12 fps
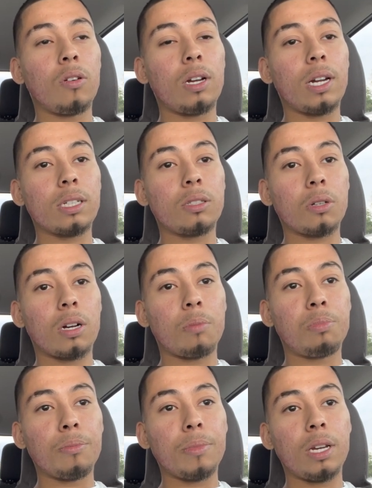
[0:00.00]
an extra
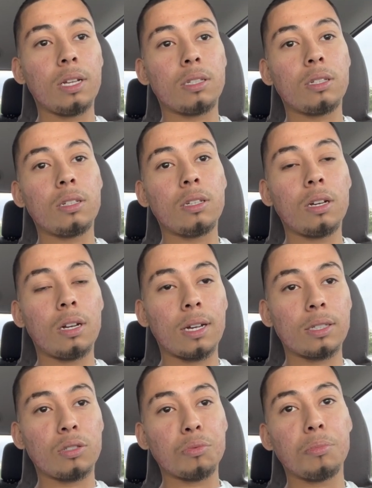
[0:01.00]
couple minutes, an
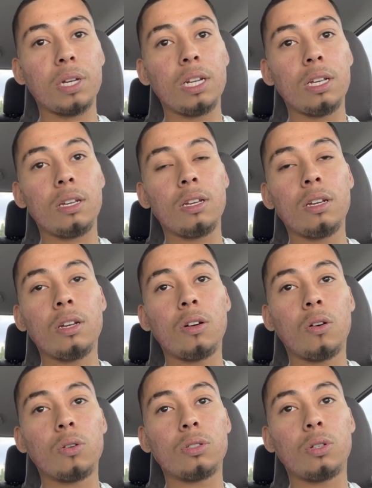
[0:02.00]
extra minute
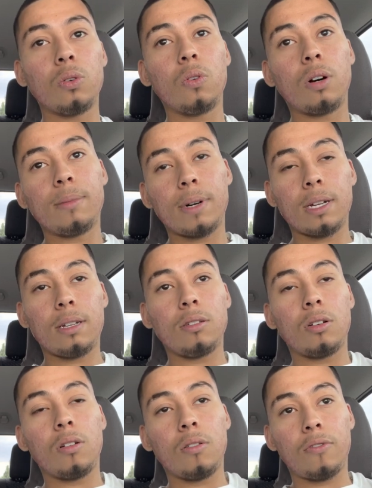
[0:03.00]
or two on my,
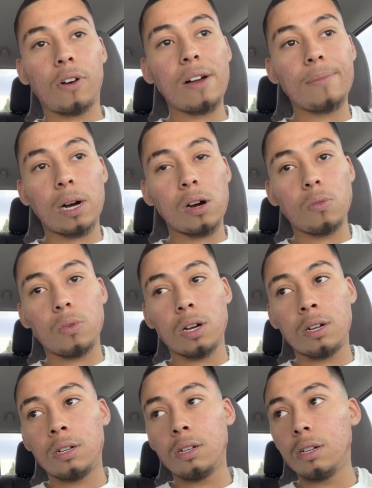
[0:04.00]
5-mile run?